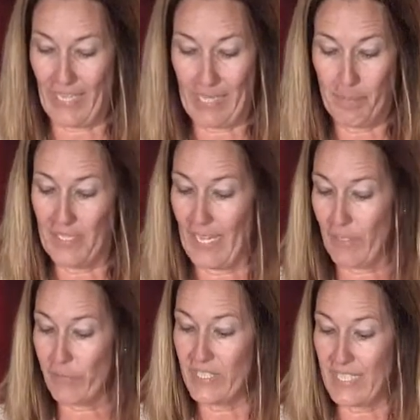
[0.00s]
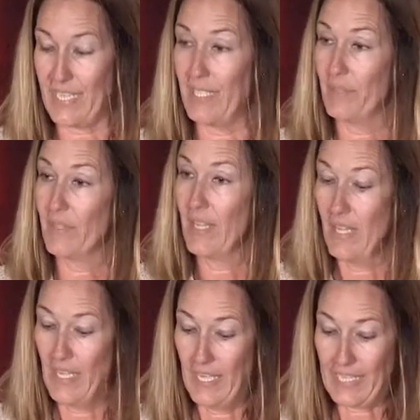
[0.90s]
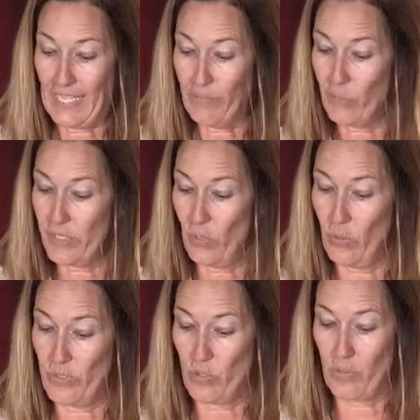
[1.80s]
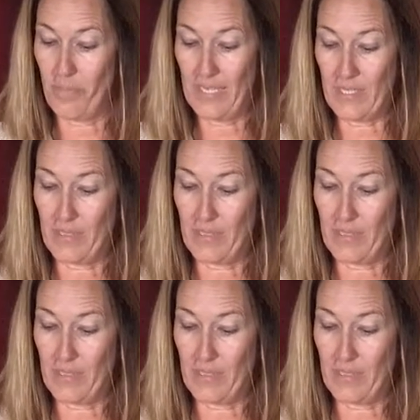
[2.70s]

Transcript: happen every day. California holds a tremendous